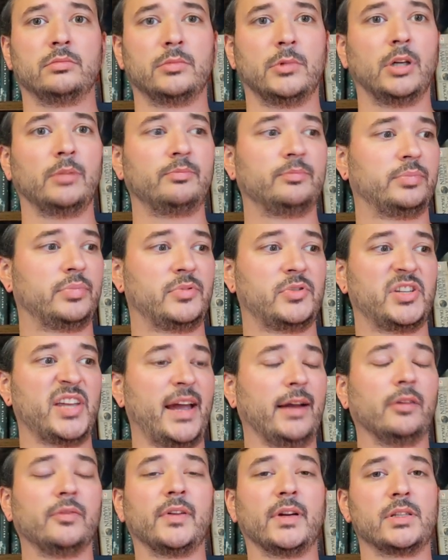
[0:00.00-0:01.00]
a
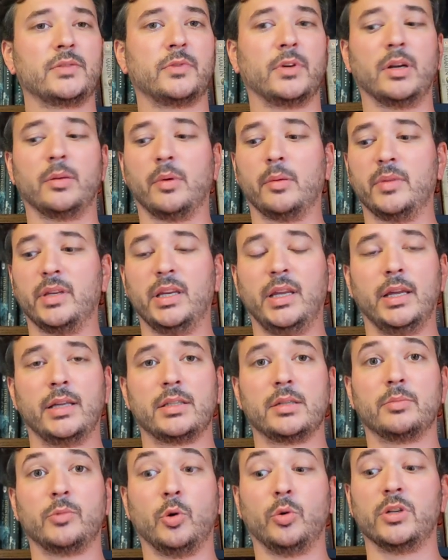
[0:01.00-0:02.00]
sacrifice for him. I mean, he ends
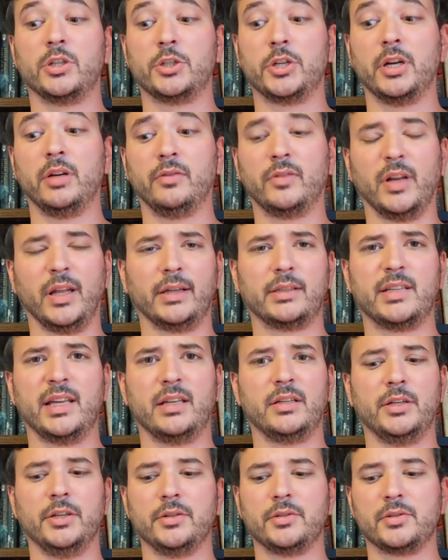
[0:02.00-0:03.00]
up going to jail for, like,
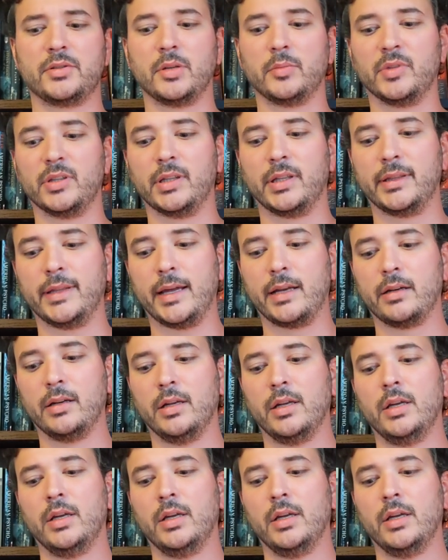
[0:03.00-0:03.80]
10 years or something like that.